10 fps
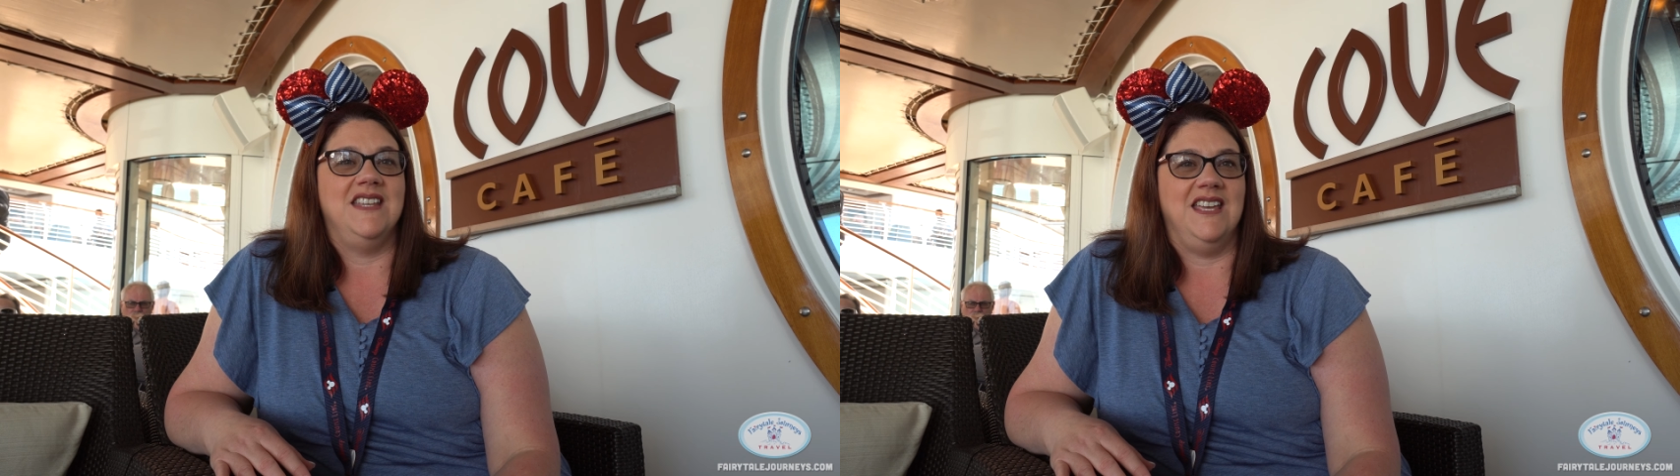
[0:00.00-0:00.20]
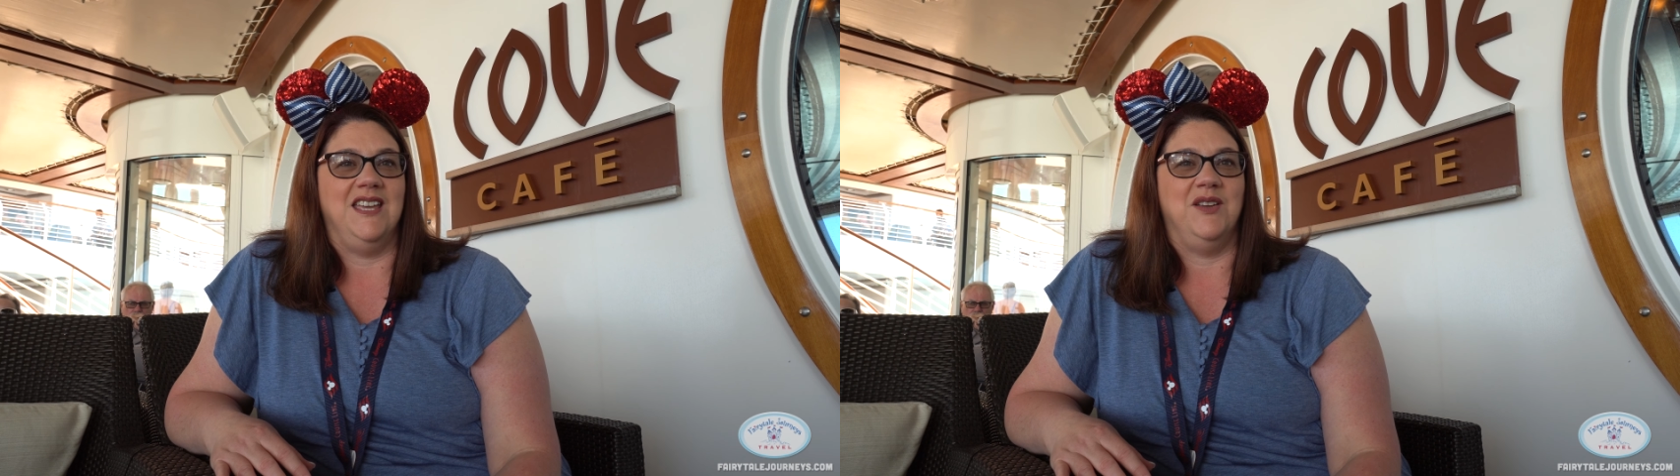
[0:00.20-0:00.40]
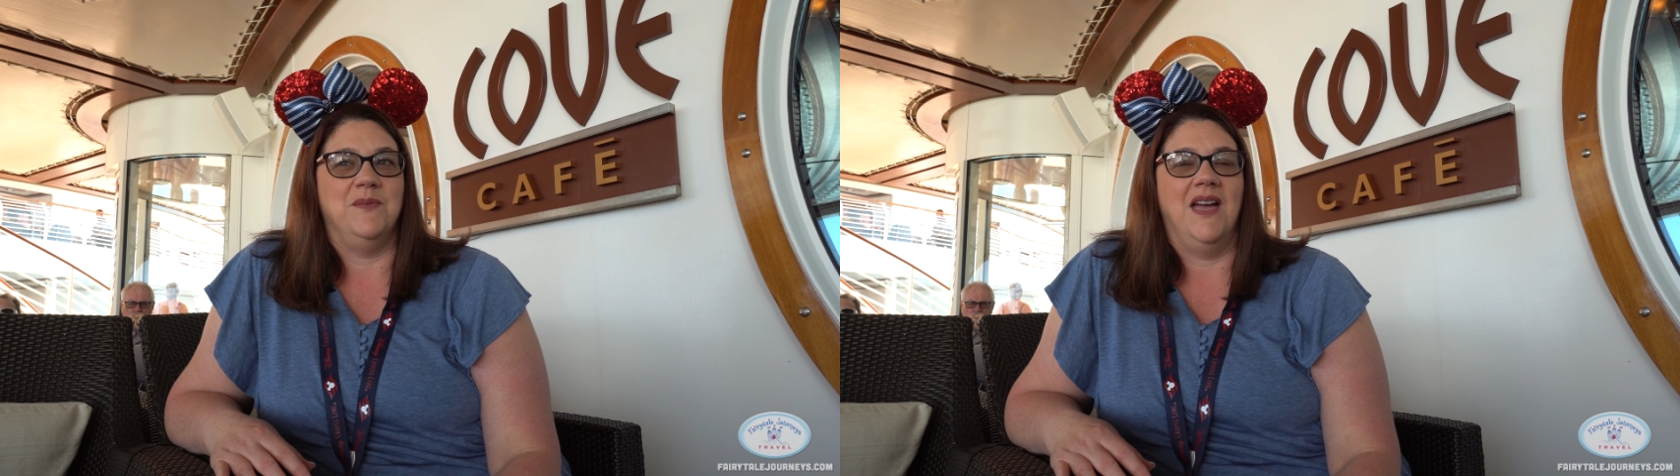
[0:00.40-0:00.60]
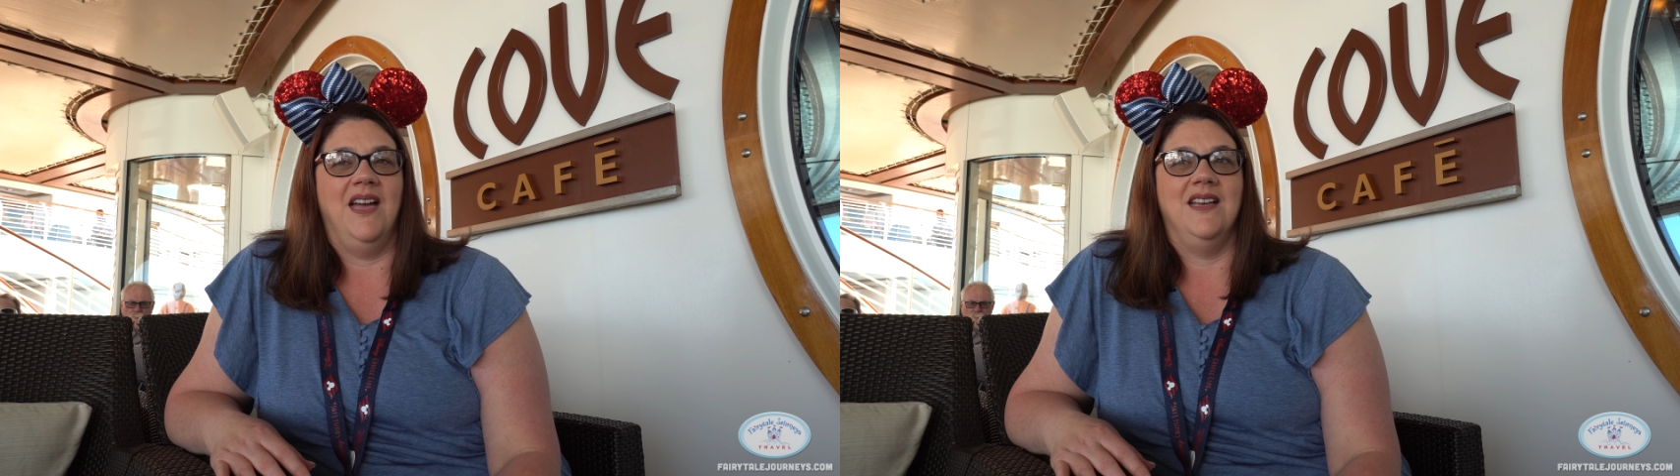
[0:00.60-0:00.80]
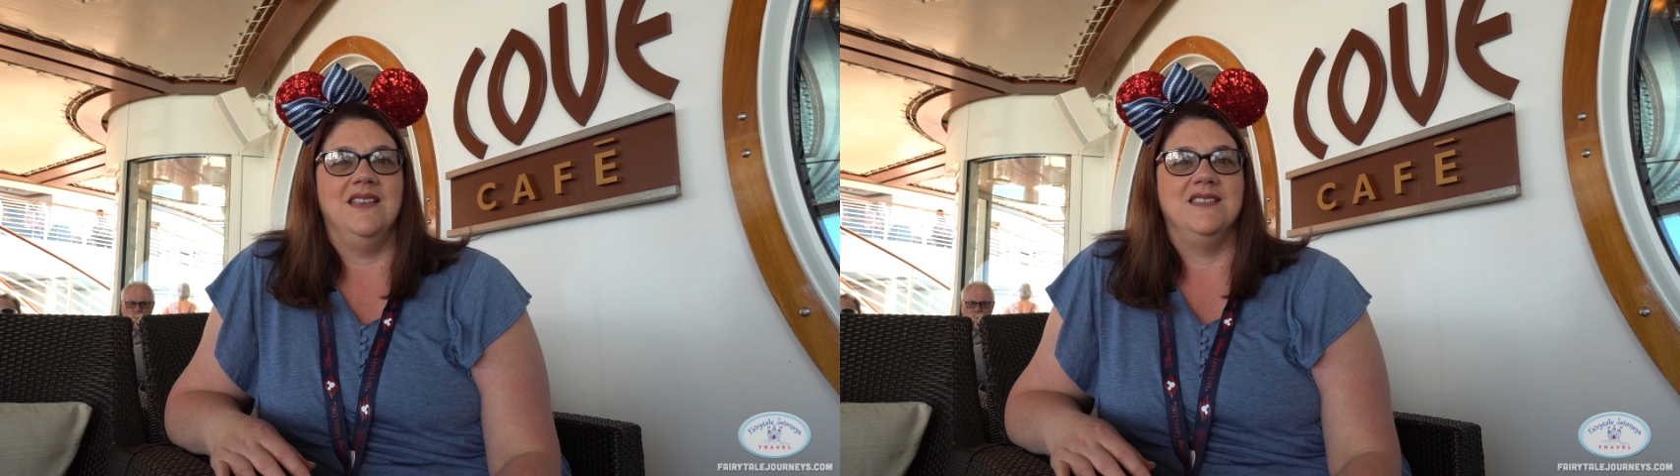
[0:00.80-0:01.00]
team
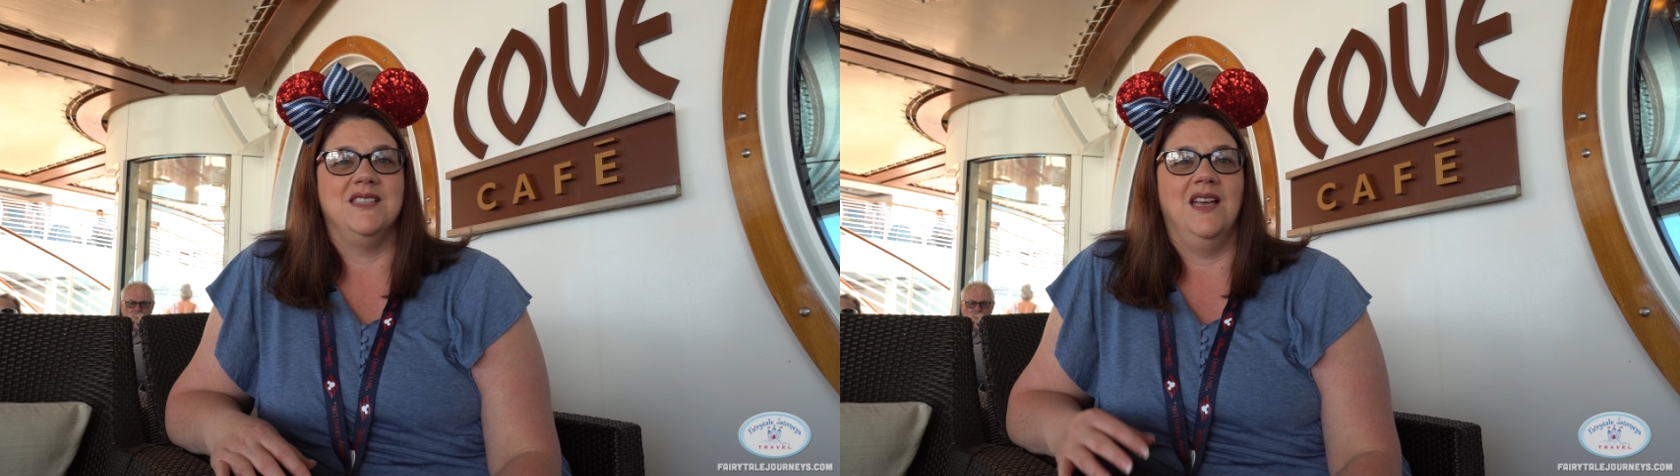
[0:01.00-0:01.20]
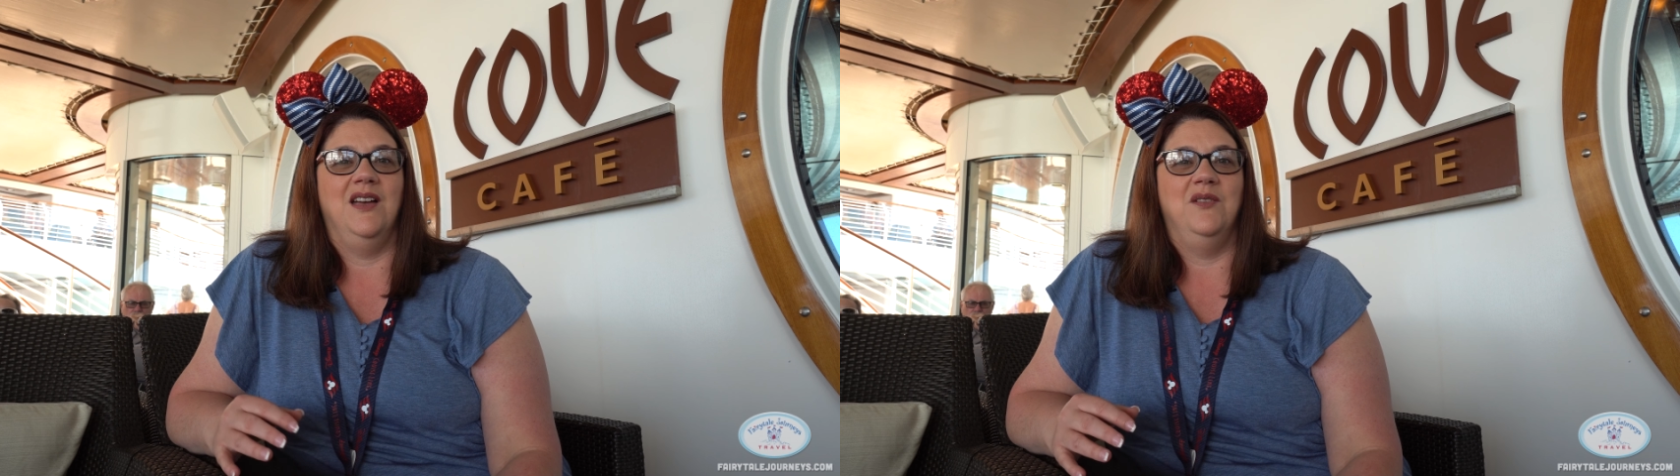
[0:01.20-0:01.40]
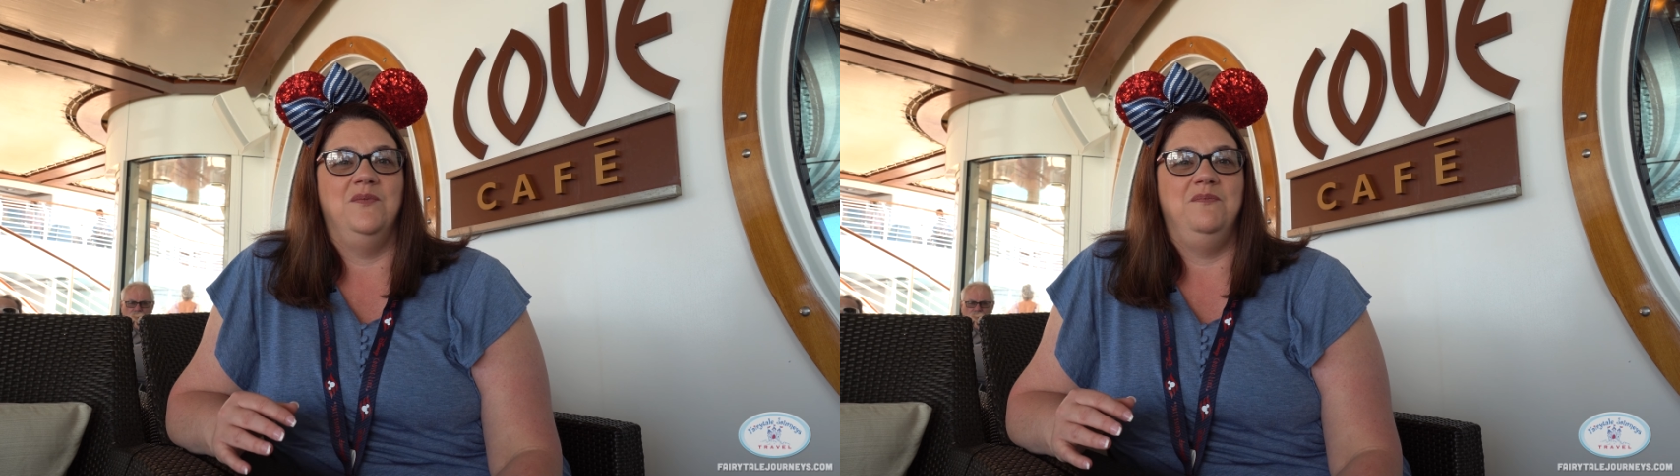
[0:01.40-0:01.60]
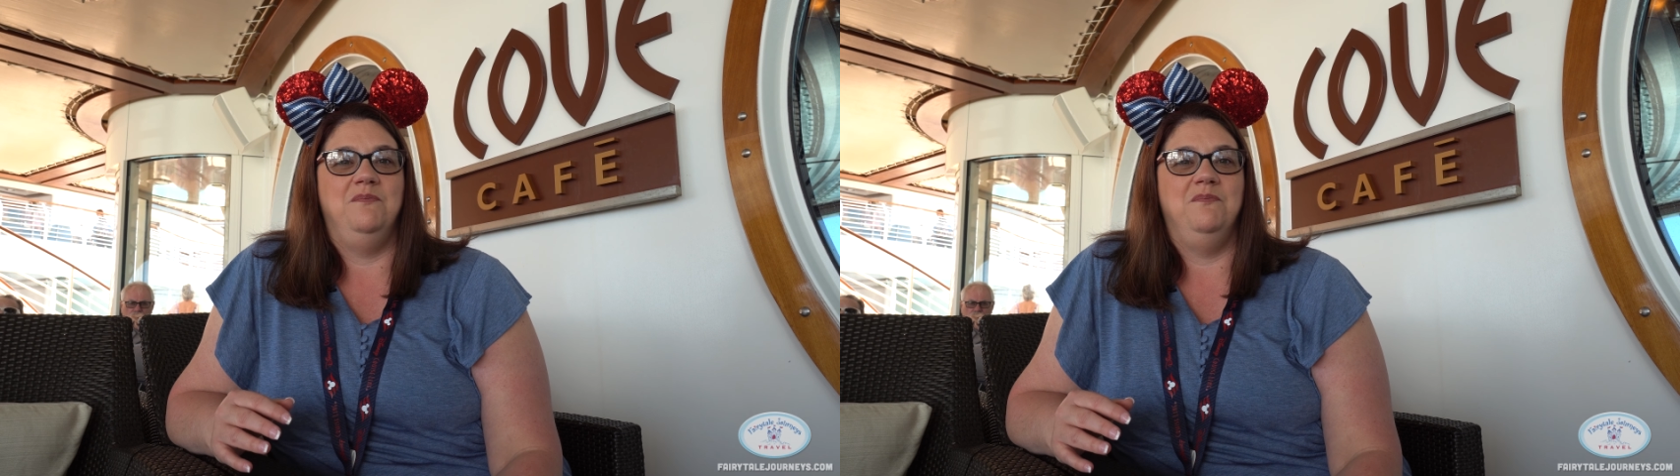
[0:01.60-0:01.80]
has